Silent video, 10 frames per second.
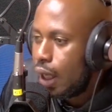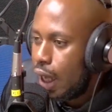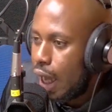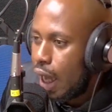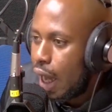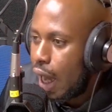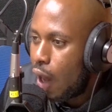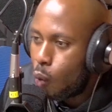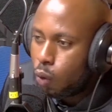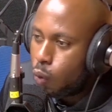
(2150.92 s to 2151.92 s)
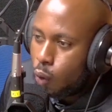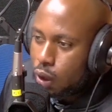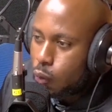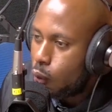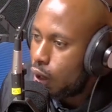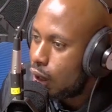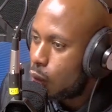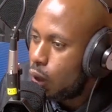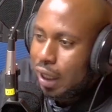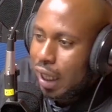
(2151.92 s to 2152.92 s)

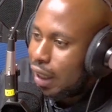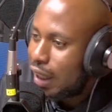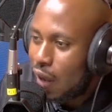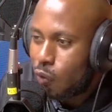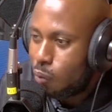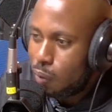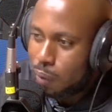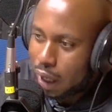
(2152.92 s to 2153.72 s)
What dress is there for me, Bana?